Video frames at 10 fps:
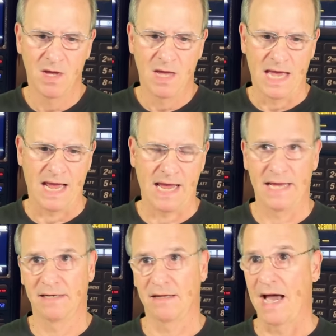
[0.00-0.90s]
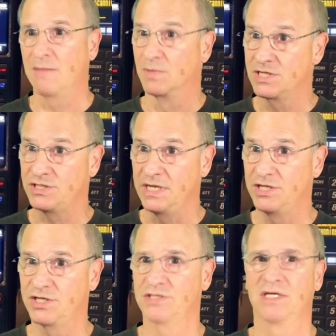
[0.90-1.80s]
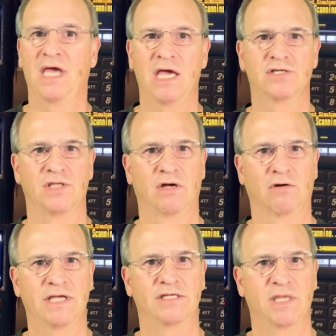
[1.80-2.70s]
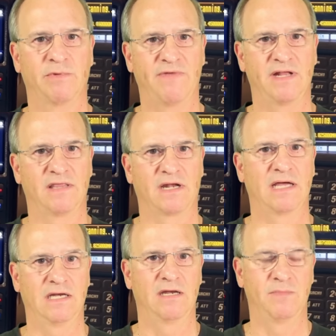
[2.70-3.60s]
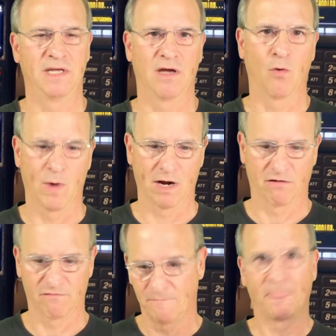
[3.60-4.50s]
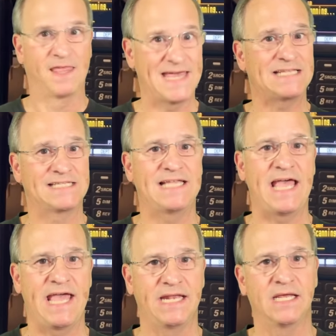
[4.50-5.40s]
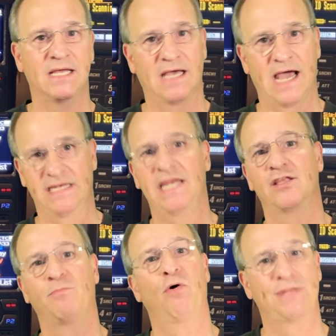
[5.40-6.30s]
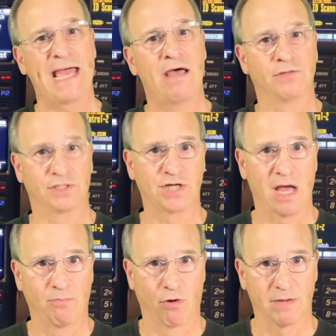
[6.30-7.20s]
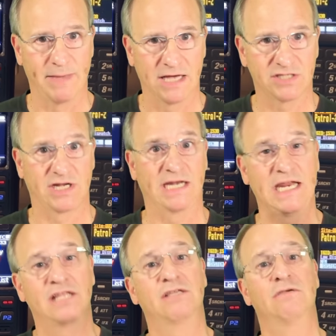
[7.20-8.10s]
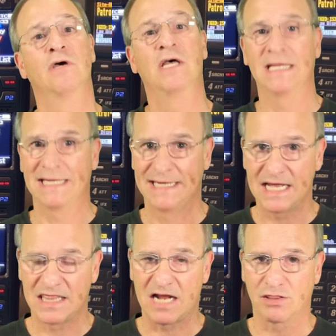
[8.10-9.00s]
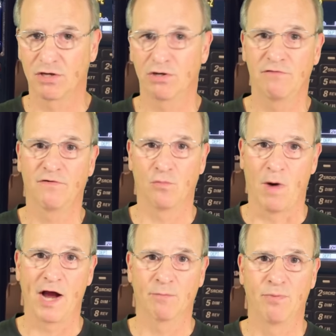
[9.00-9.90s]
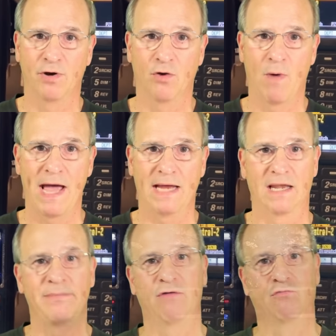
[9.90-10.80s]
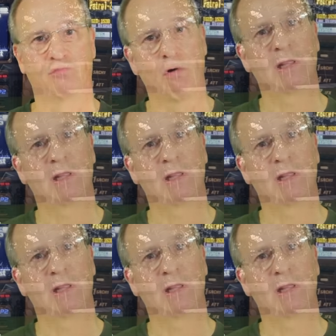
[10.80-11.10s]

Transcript: And I'm listening just in case there is some event that I need to be aware of. That said, I needed to pull down the Cha porta mast and I needed to get that 30 foot wire put away. Let me roll a